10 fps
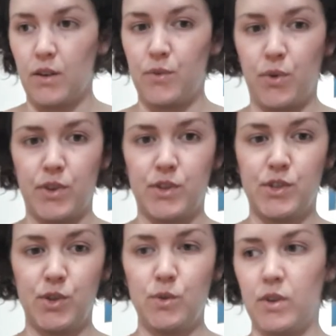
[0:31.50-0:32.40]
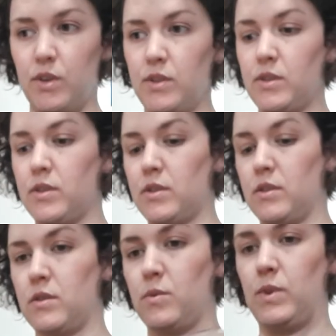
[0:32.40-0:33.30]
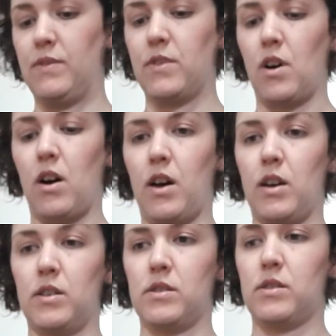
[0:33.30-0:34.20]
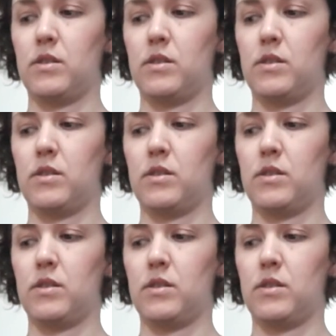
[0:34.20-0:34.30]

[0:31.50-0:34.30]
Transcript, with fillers: For the tools, we've got